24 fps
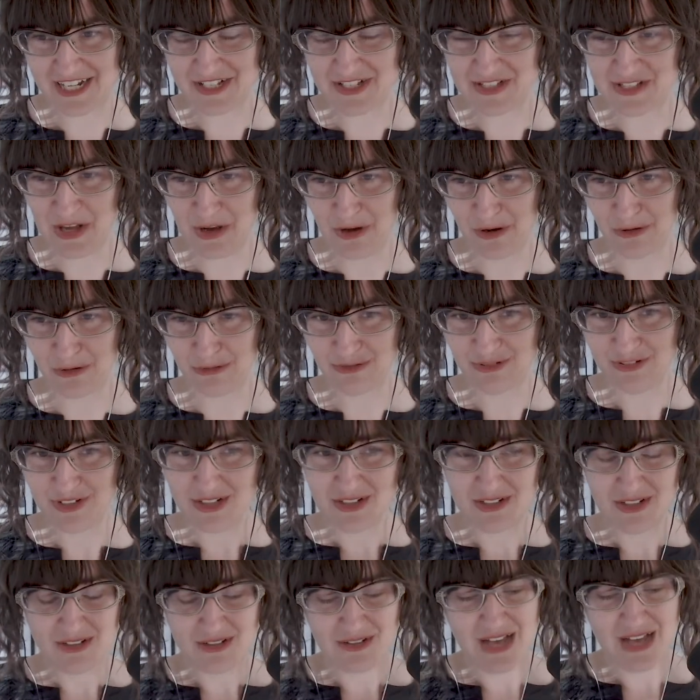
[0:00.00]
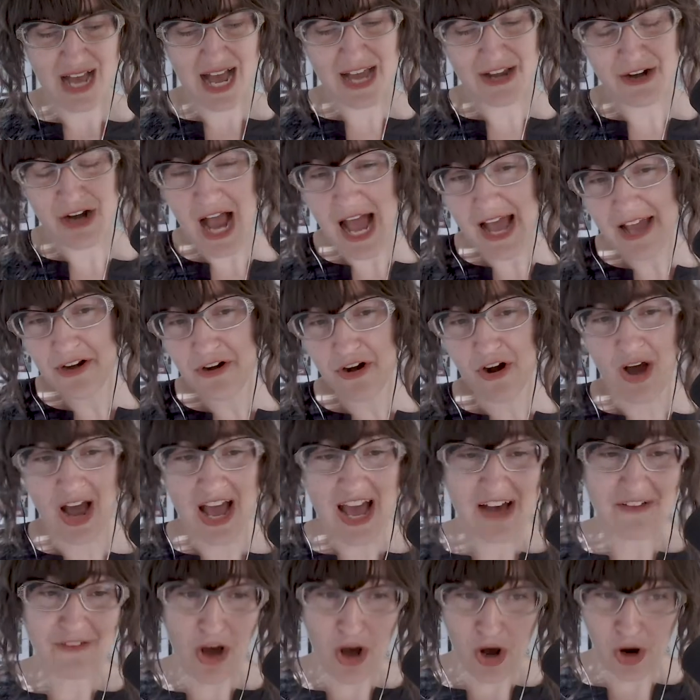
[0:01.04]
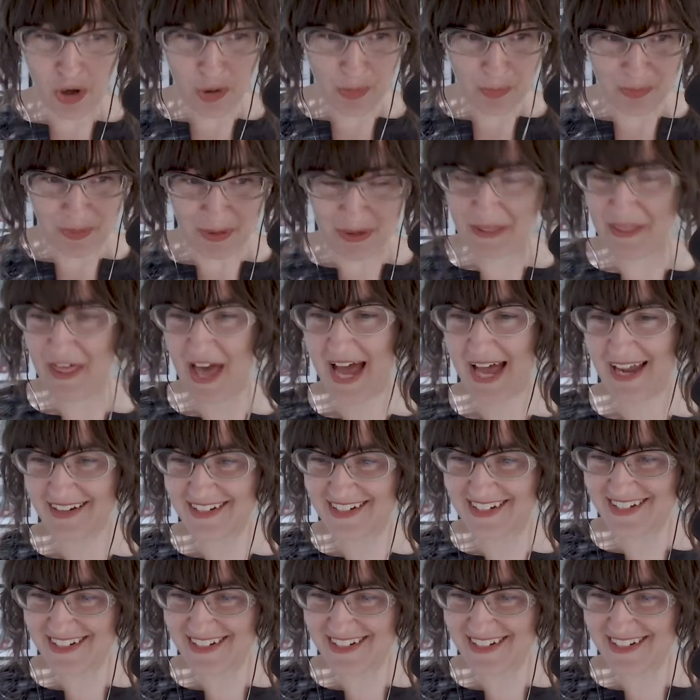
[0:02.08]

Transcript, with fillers: So I, I don't know. I have hope that